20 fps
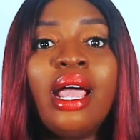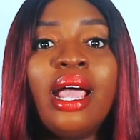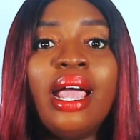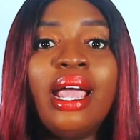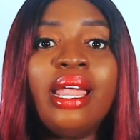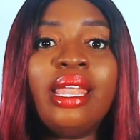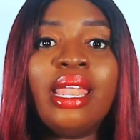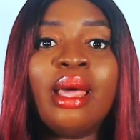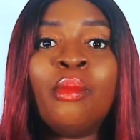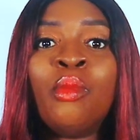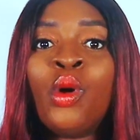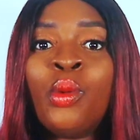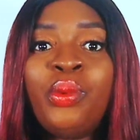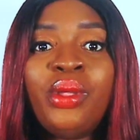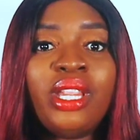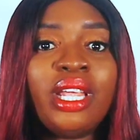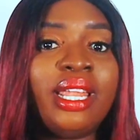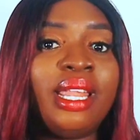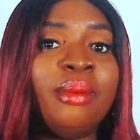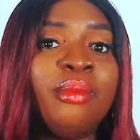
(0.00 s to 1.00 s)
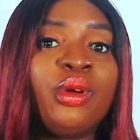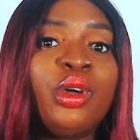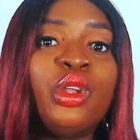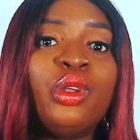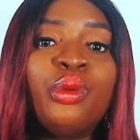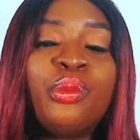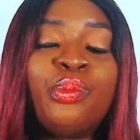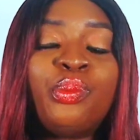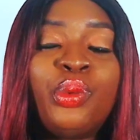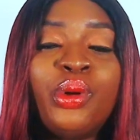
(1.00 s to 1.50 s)
and I'm hoping that I'm
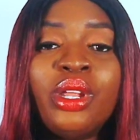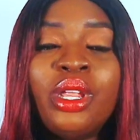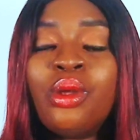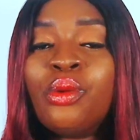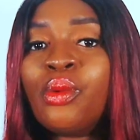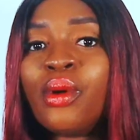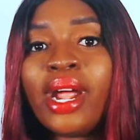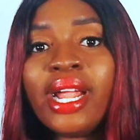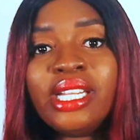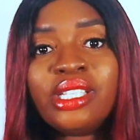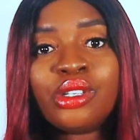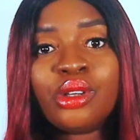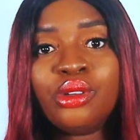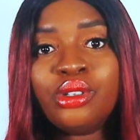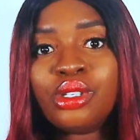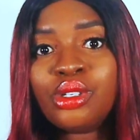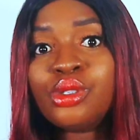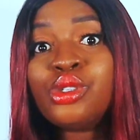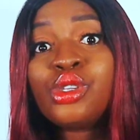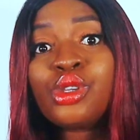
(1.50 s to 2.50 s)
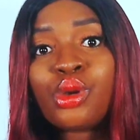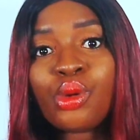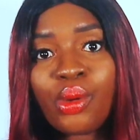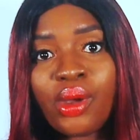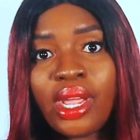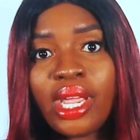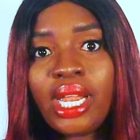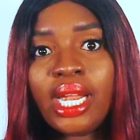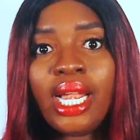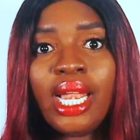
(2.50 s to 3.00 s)
going to put it right on the
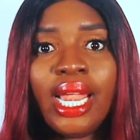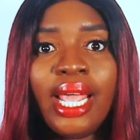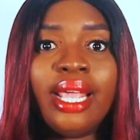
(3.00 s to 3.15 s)
screen,